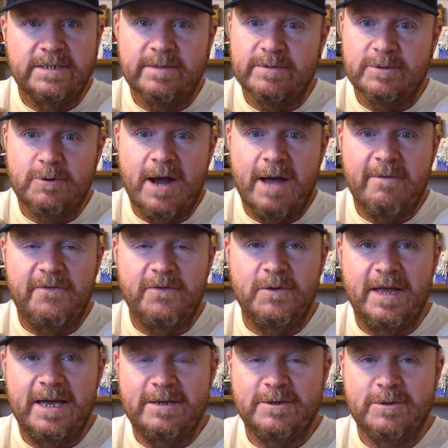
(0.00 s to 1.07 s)
subscribe if
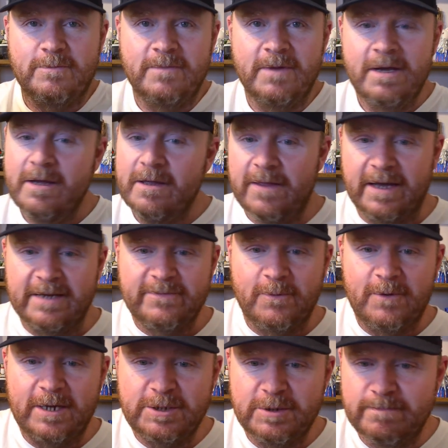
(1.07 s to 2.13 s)
you'd like to. Thanks
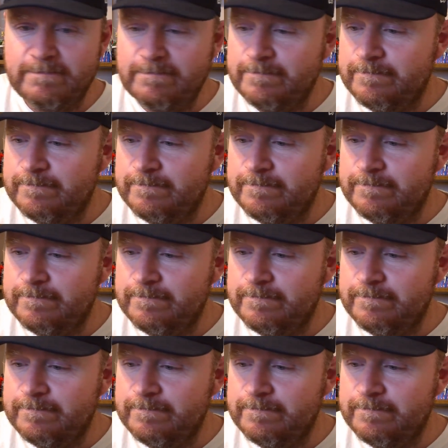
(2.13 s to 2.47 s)
for watching.